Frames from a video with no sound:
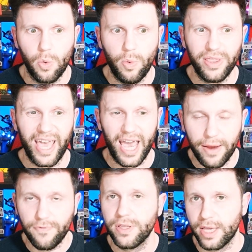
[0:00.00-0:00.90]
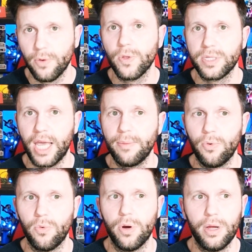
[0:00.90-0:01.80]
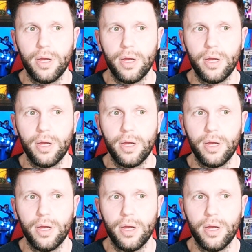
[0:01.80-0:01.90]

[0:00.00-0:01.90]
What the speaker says: with everything on the table.